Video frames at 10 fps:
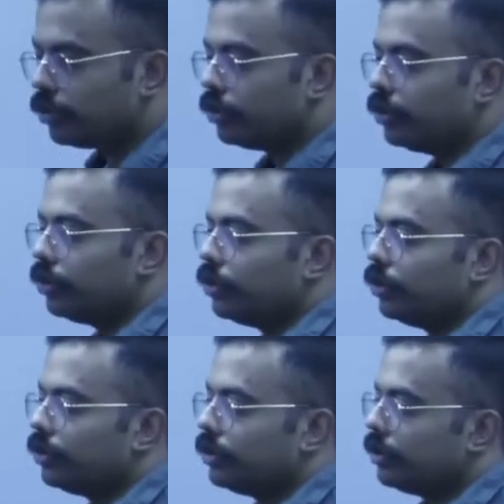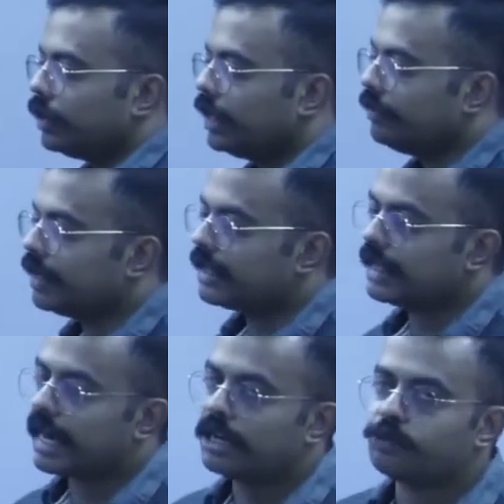To
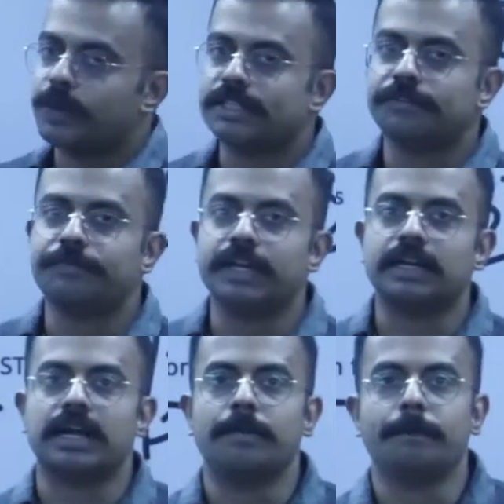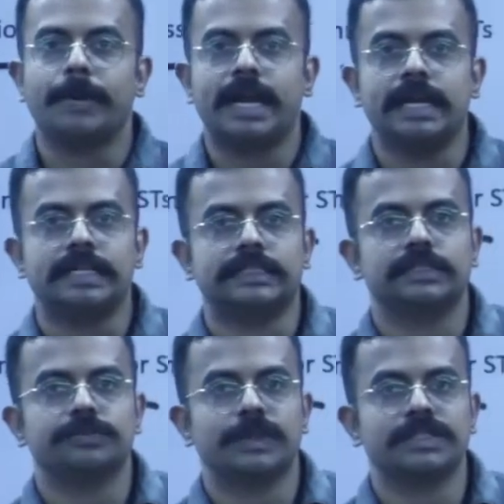investigate specific
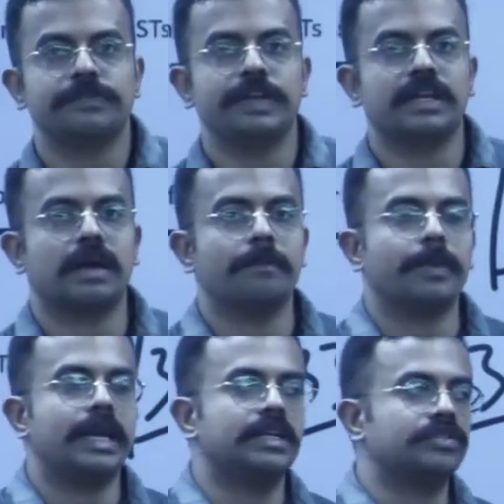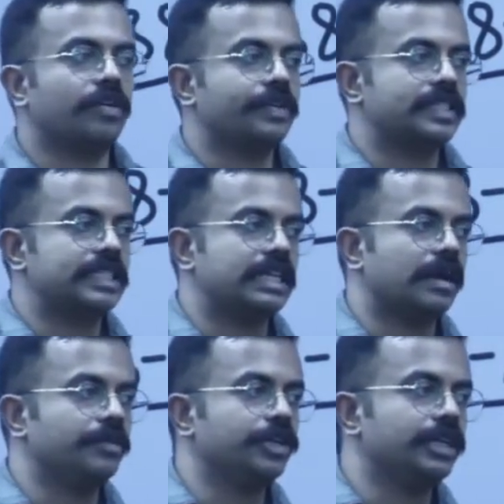complaints of SC
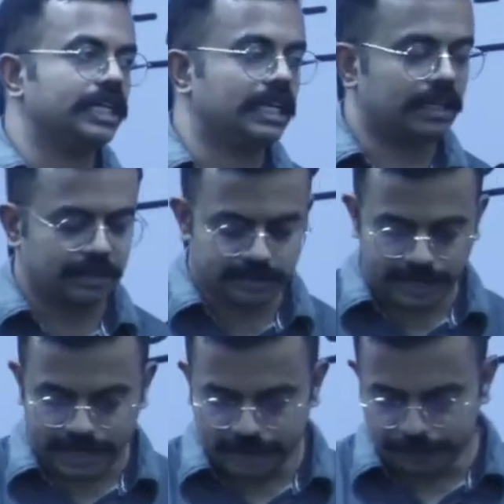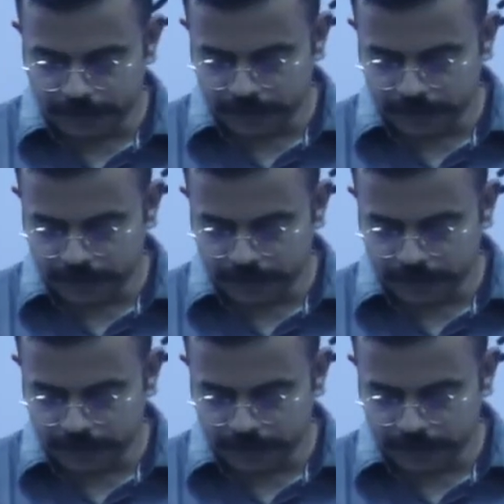community, second